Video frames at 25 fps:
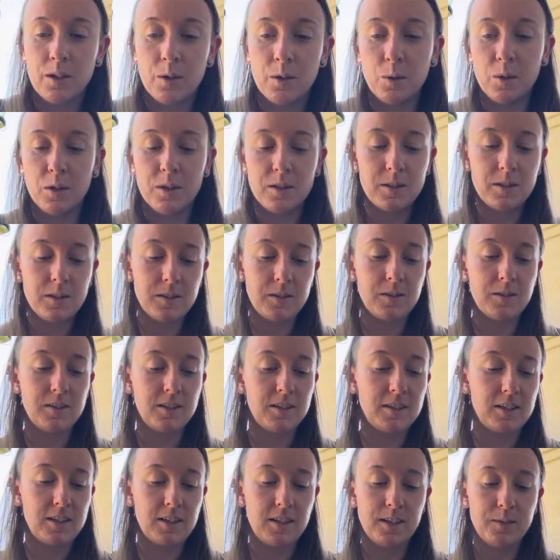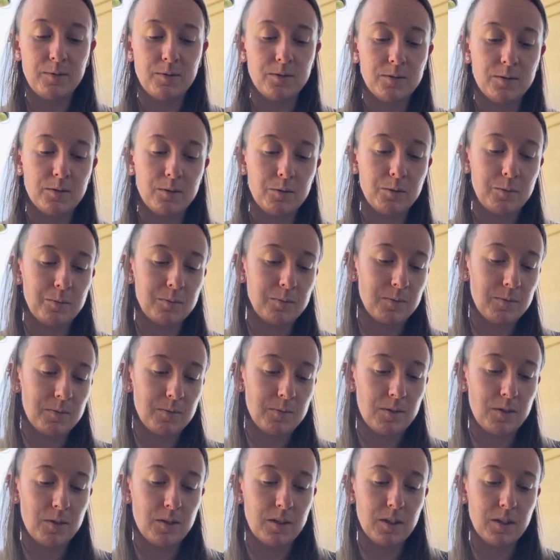What's under the devil? Ooh,
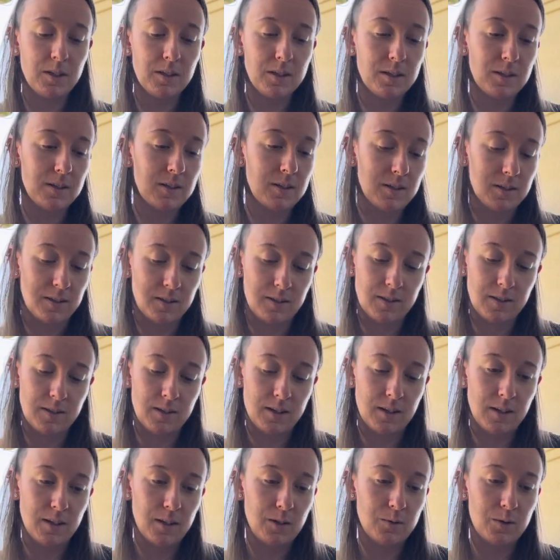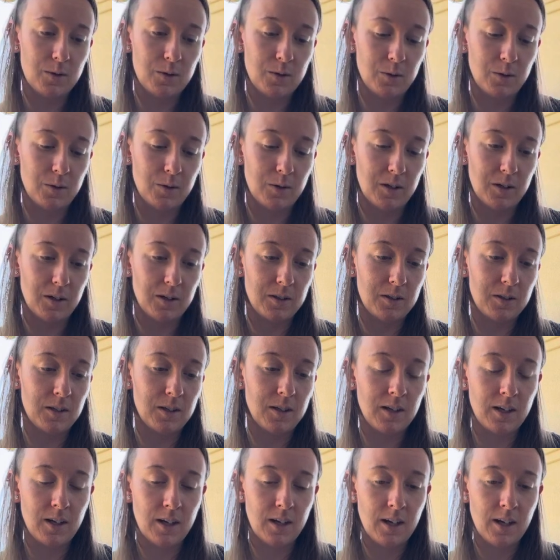six of swords